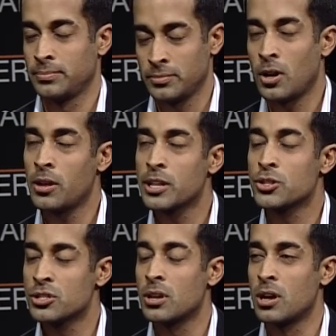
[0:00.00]
Mm-hmm. All
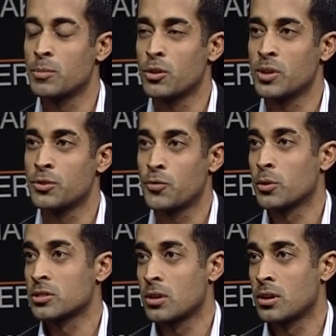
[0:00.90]
ages. We do
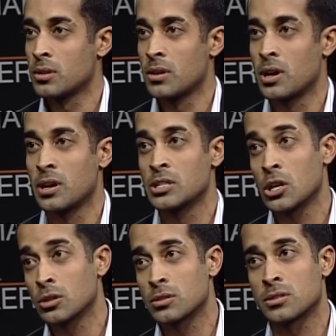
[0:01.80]
focus on
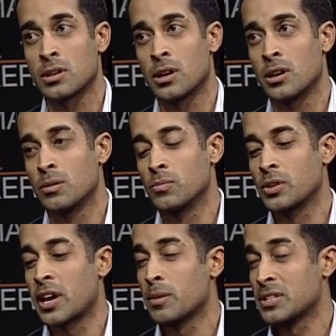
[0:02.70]
adults,
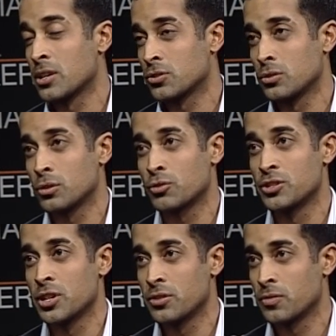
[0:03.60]
gay and bisexual,
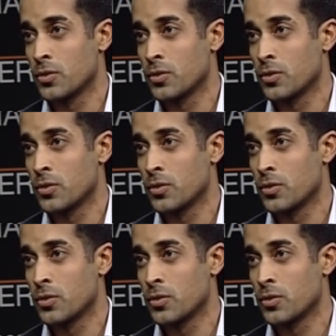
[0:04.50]
transgender